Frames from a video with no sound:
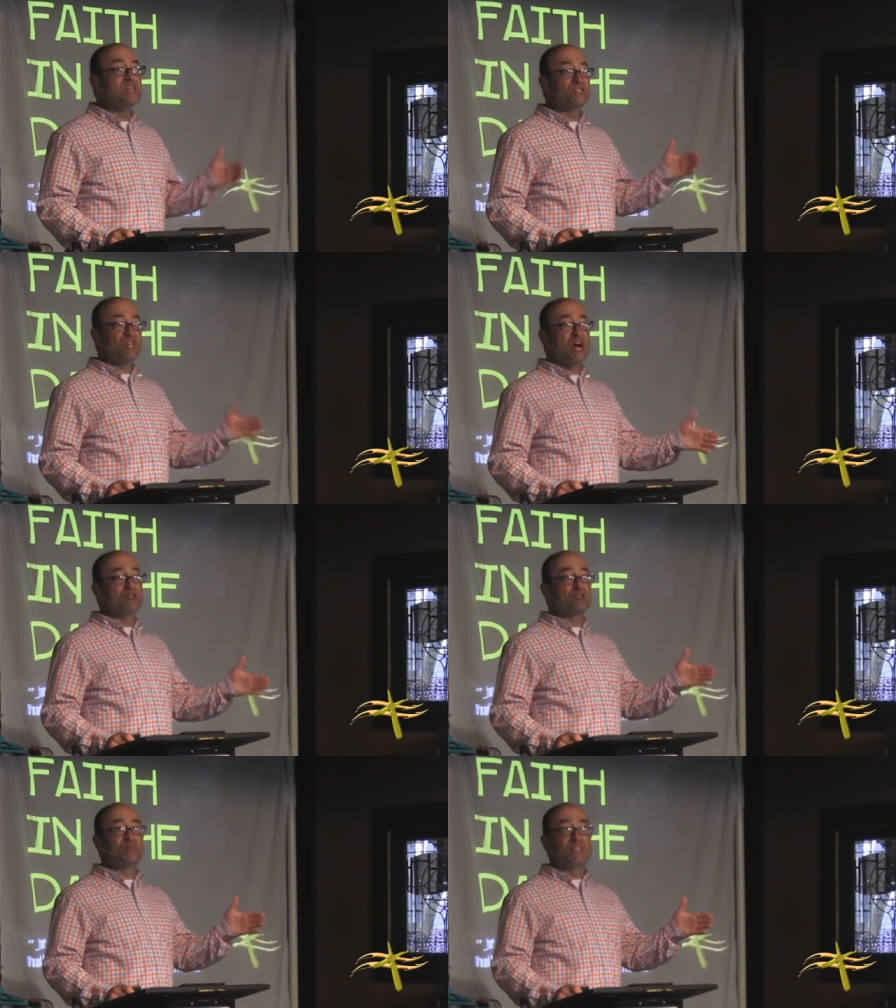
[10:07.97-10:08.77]

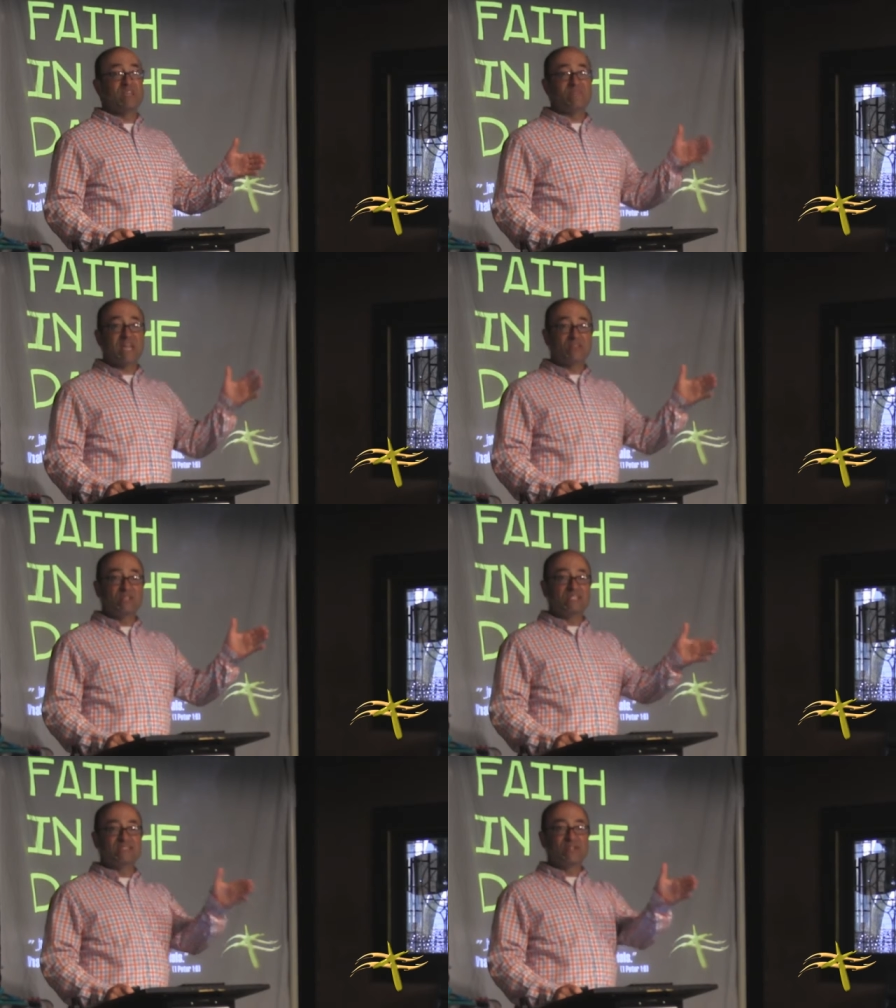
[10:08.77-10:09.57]
Scholars believe that
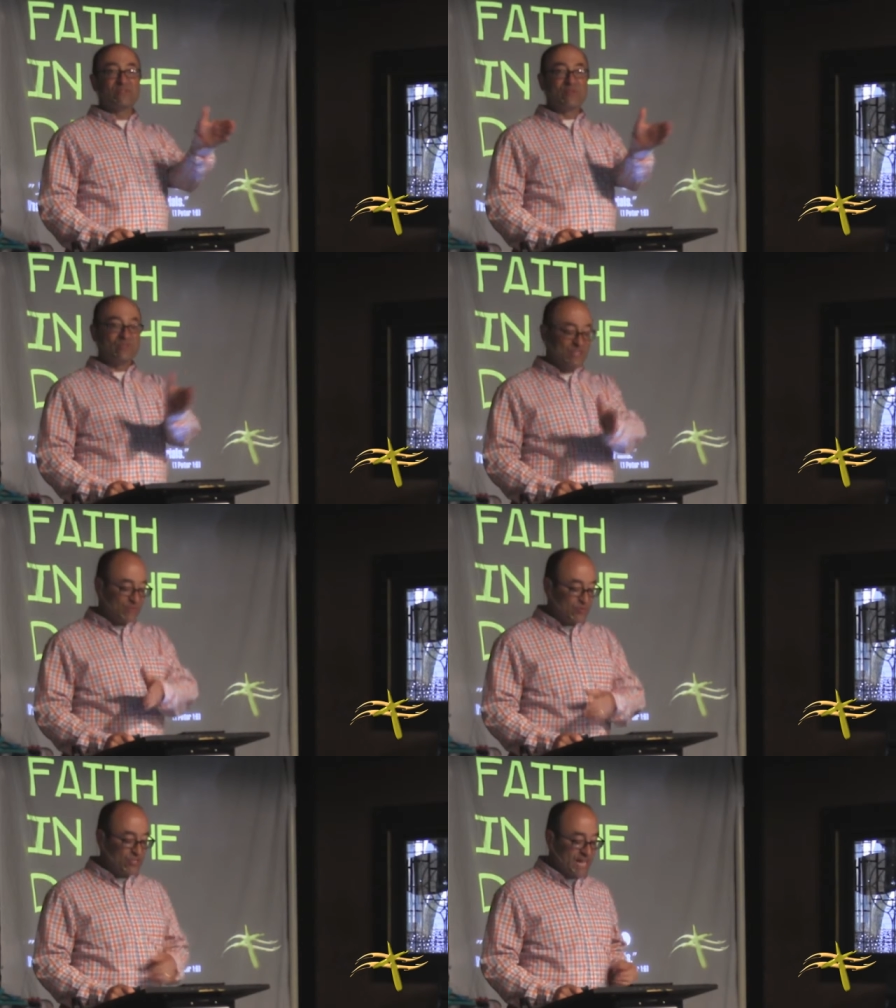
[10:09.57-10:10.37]
listing of those
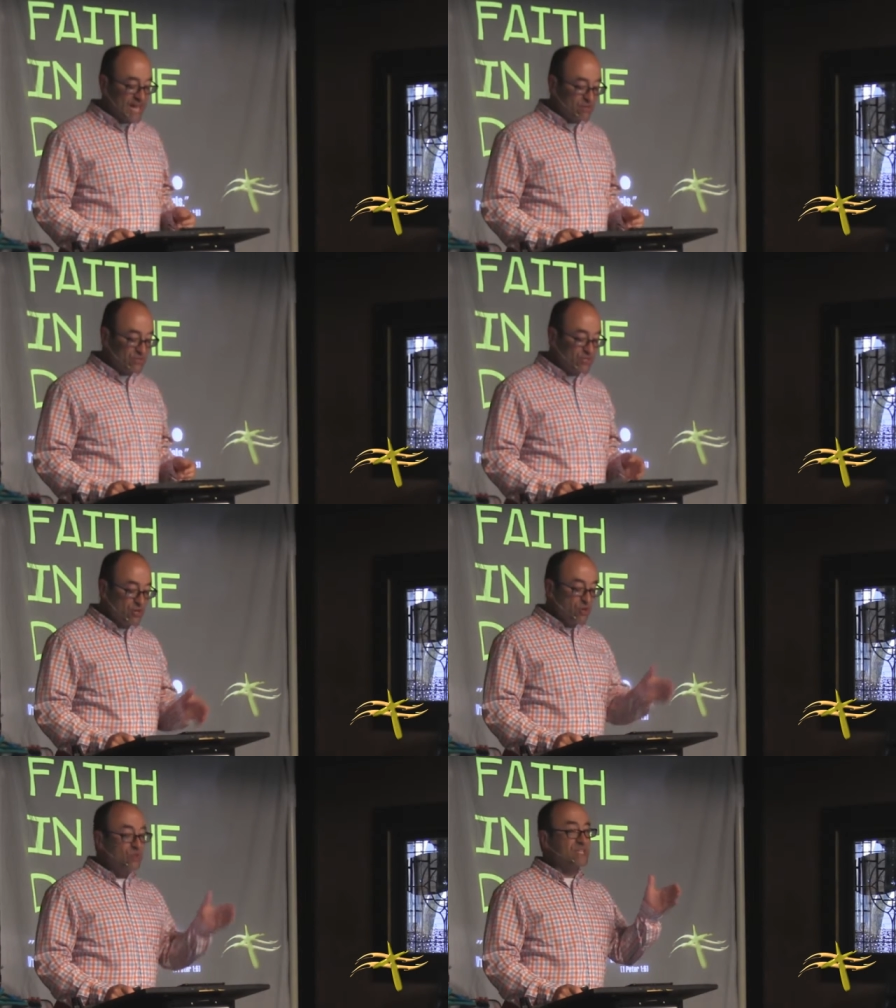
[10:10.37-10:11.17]
different towns
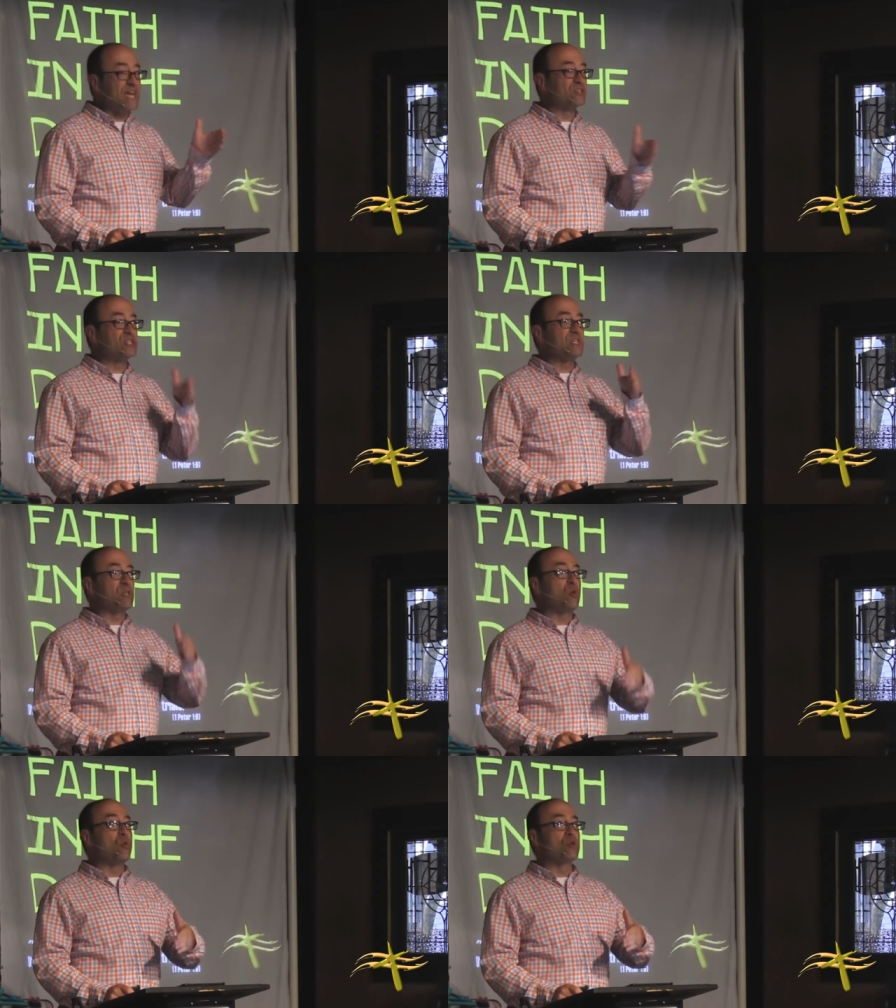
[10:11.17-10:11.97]
was actually
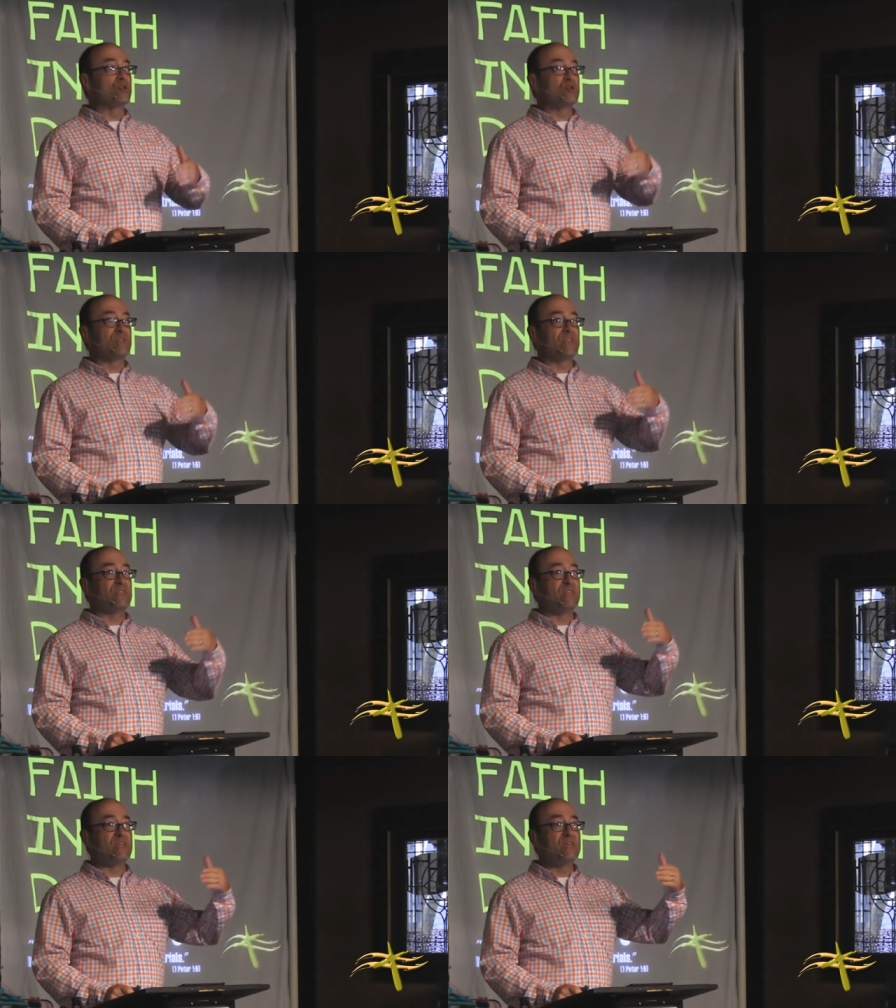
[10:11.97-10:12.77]
the order
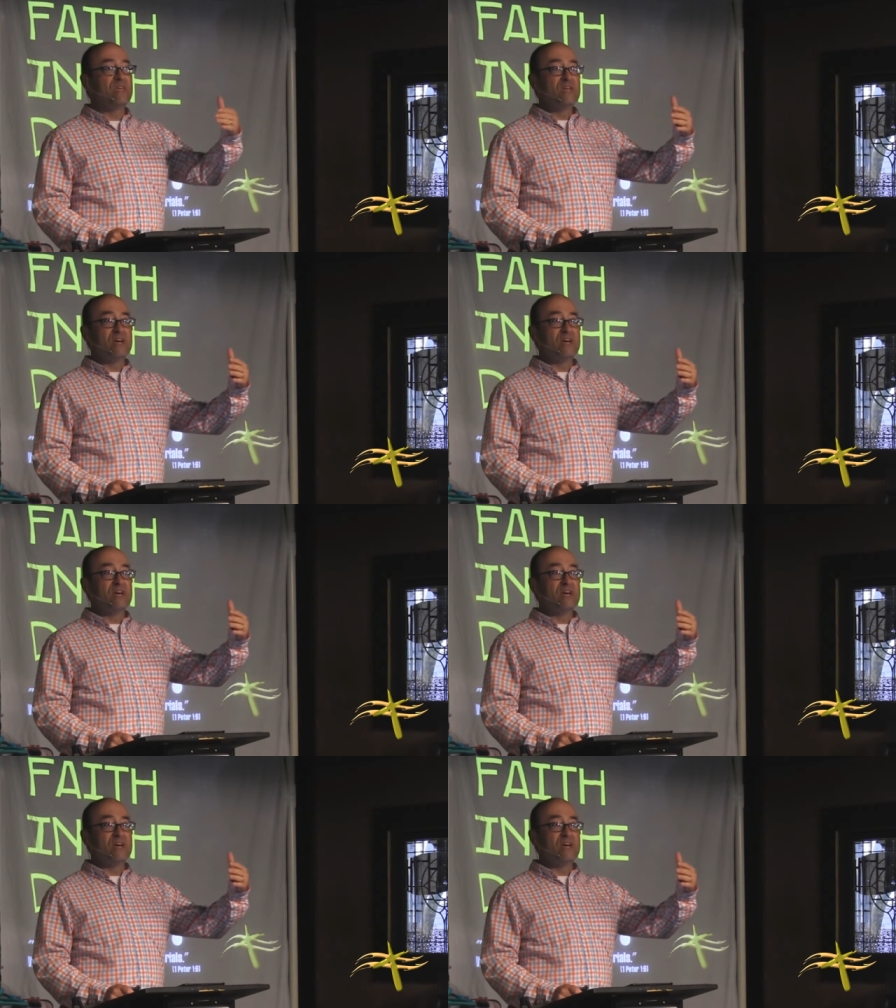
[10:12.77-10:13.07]
that the